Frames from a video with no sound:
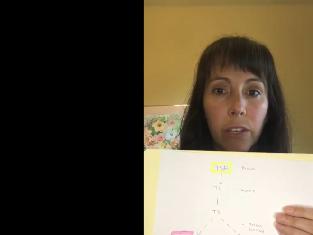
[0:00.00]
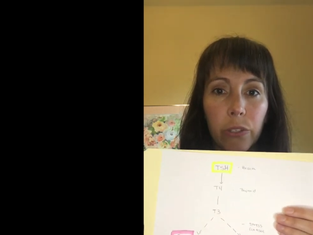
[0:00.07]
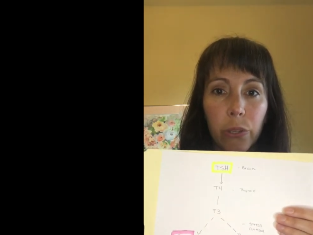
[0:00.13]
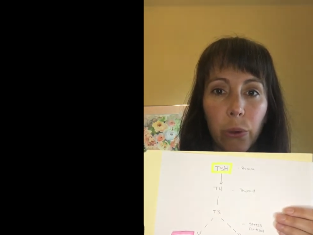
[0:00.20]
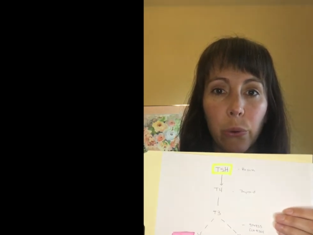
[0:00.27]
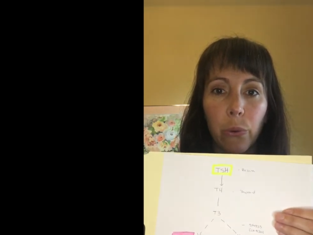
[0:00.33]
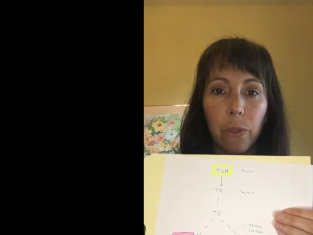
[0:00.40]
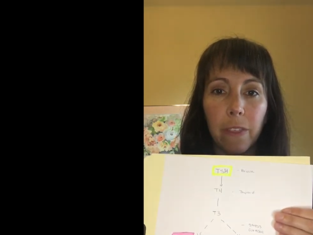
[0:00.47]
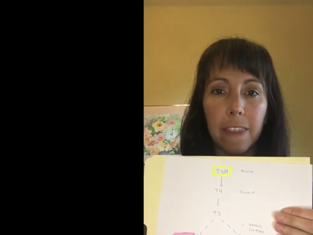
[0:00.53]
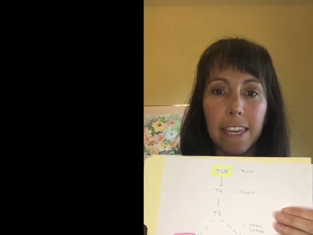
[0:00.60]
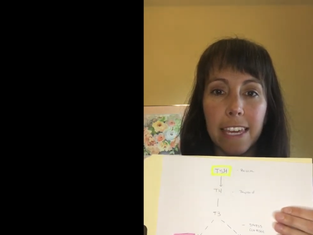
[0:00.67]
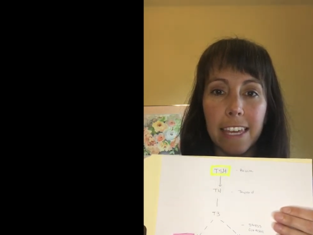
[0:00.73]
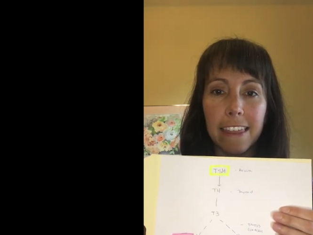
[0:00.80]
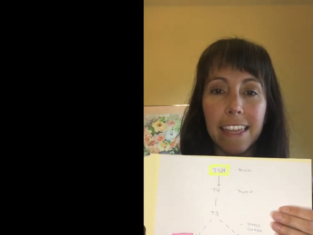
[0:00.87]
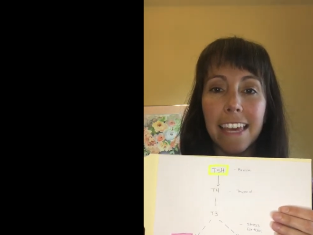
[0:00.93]
So
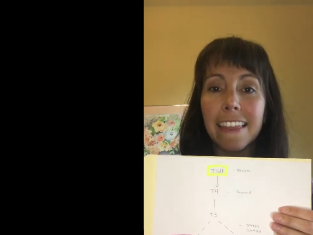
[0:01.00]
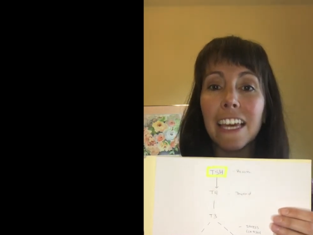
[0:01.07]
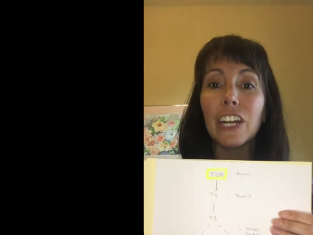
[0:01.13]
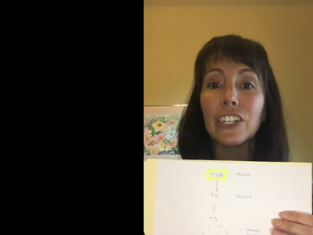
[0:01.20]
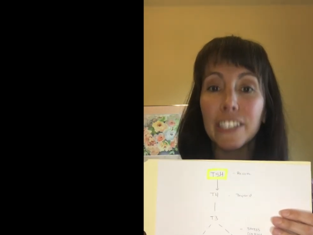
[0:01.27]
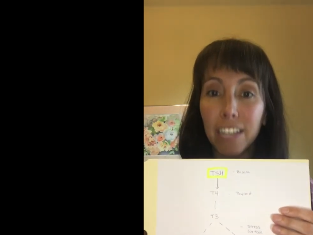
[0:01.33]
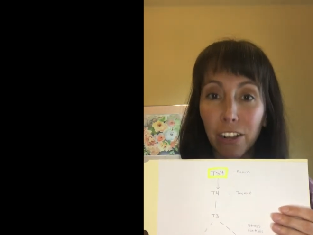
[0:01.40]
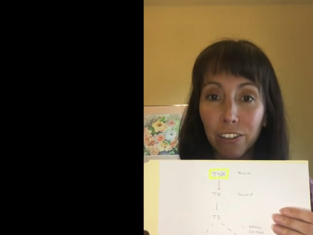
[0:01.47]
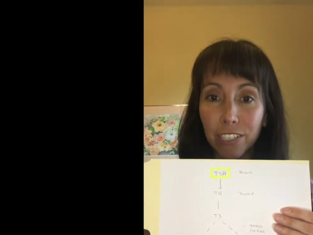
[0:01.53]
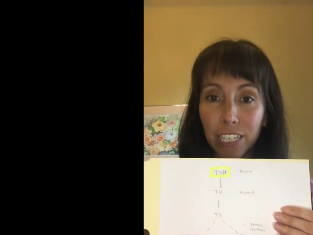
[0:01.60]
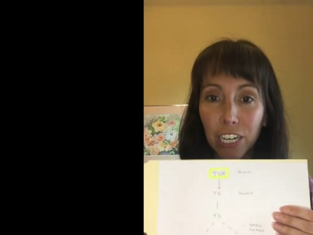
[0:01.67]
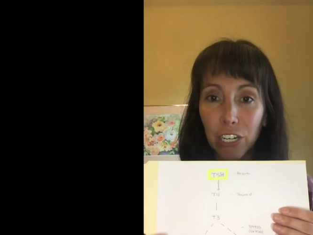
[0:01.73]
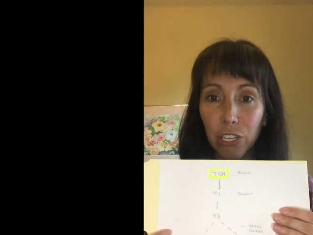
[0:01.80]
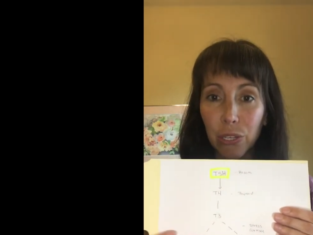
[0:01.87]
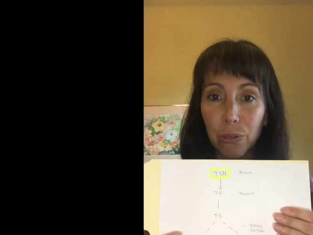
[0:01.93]
the thing that our cells
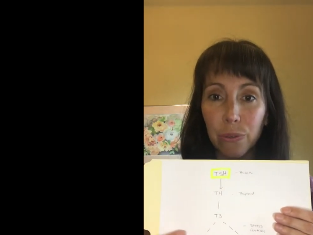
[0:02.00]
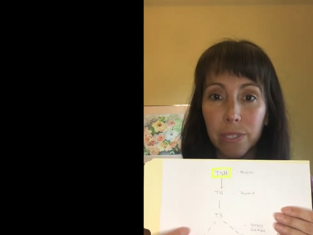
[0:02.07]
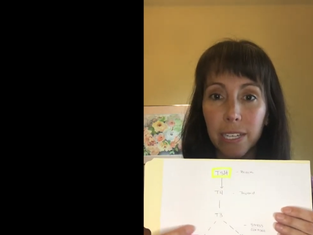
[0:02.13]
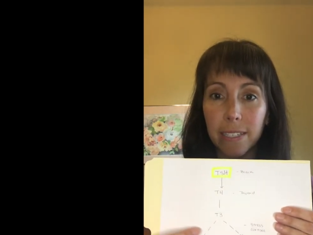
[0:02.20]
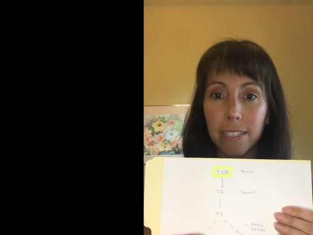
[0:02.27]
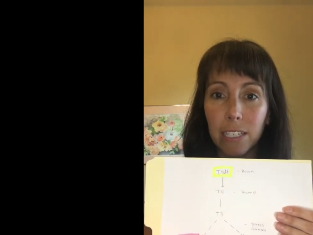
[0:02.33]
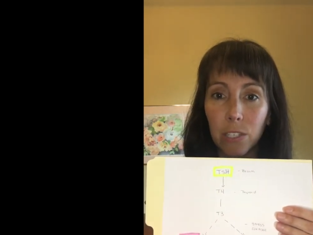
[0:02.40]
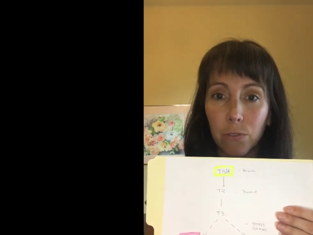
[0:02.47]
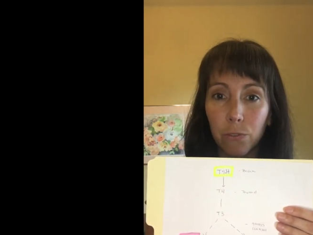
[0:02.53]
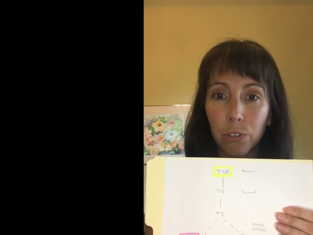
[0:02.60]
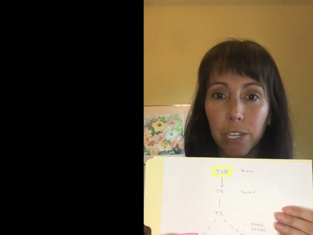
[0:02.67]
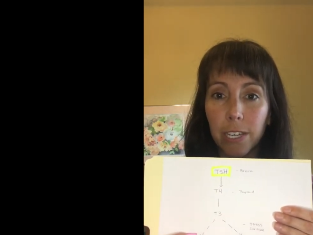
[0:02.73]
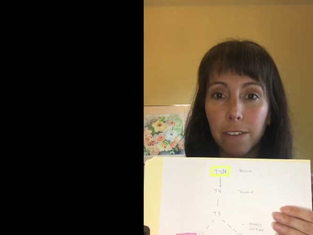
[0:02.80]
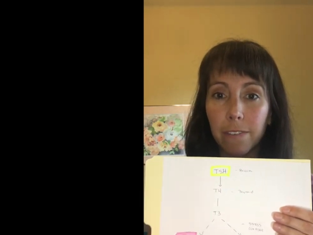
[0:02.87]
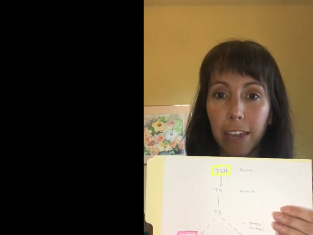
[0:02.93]
can use is this
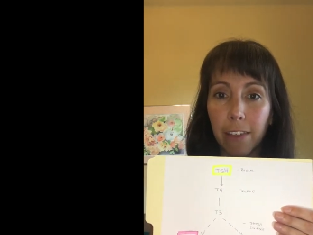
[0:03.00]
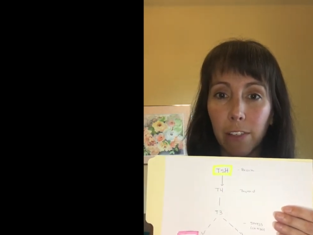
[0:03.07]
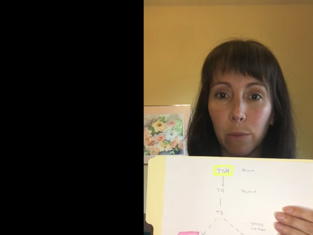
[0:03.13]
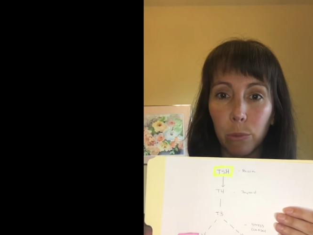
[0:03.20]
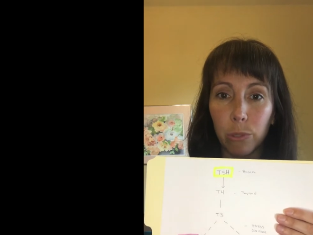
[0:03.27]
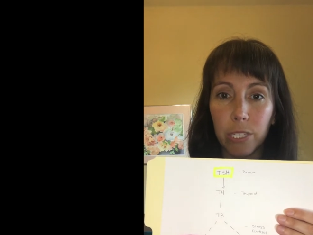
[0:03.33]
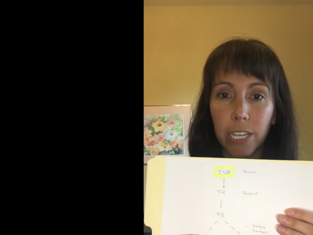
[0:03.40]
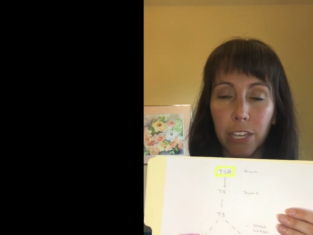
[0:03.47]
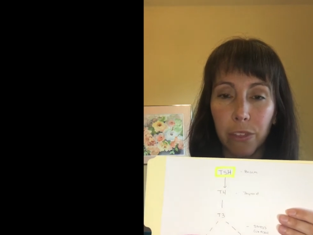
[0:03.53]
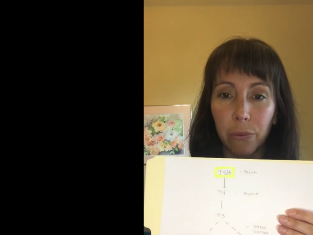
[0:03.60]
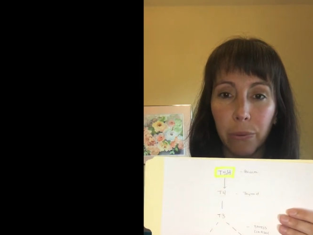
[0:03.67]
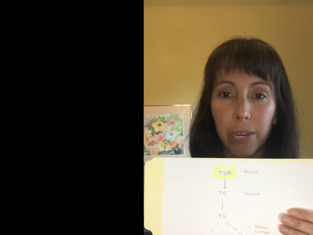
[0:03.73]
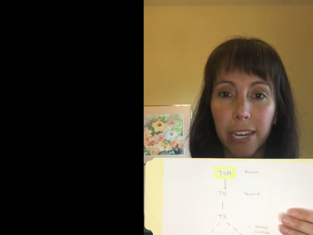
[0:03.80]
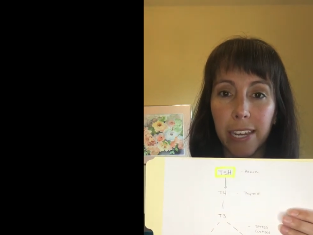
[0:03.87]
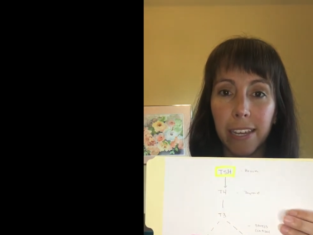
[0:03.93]
free available
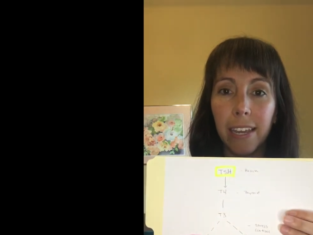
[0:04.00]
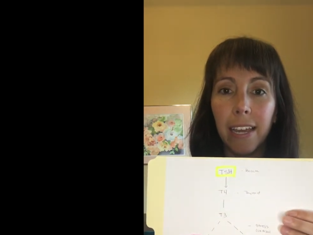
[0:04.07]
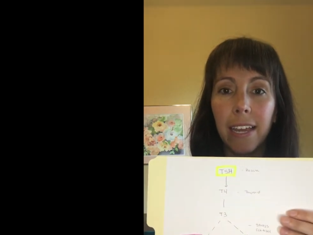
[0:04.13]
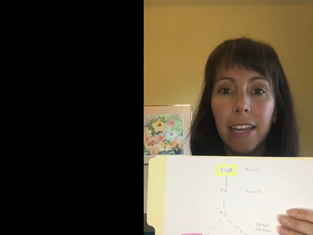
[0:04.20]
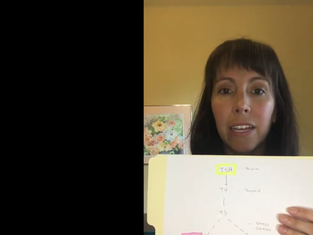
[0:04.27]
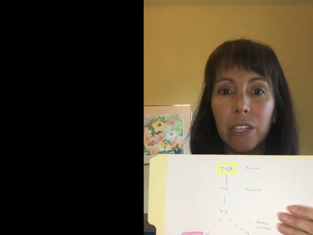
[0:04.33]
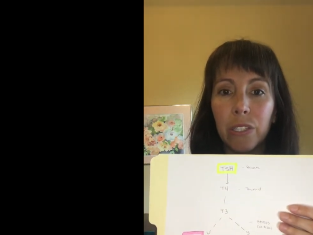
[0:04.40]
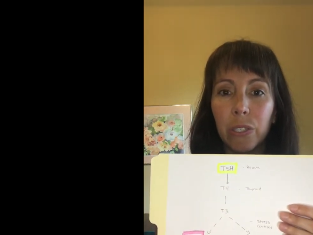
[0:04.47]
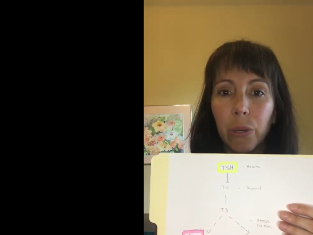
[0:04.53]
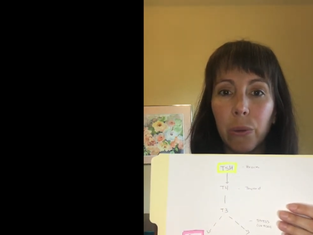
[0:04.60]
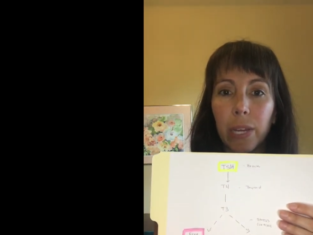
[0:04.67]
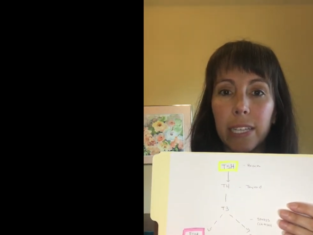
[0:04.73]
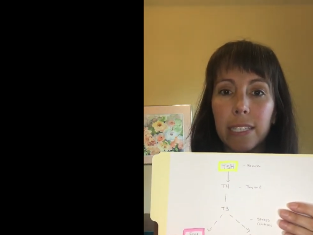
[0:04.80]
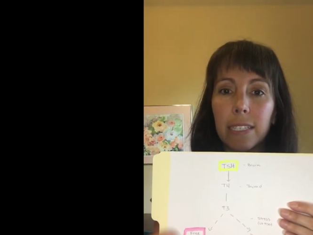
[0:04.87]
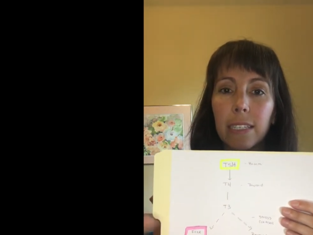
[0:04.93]
T3. So
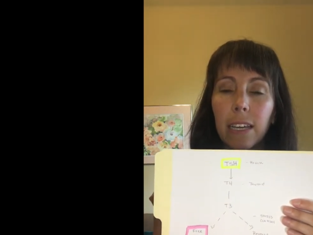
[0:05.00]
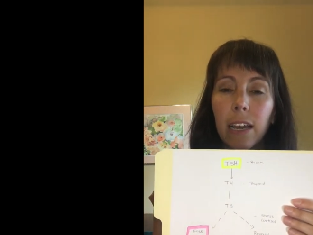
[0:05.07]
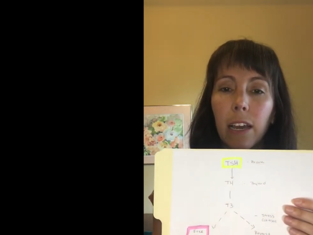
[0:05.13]
it's